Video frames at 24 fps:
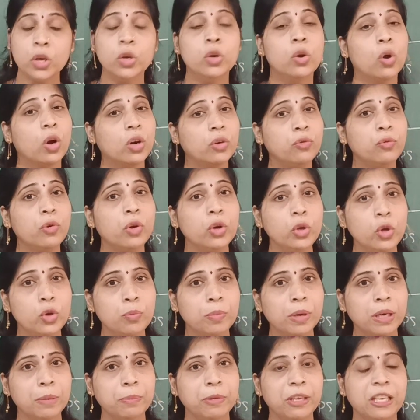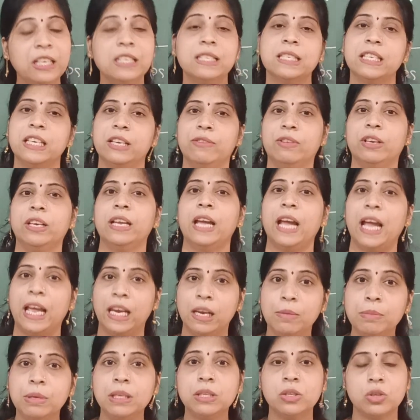Not for human beings, even
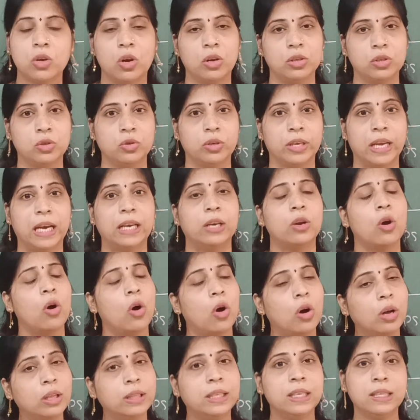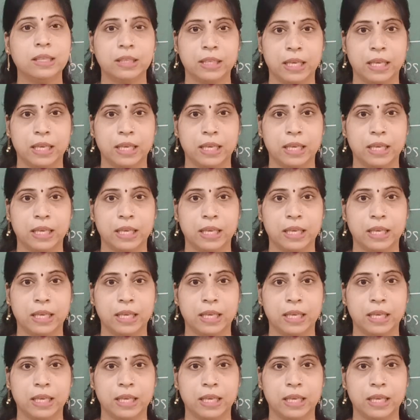animals also get all these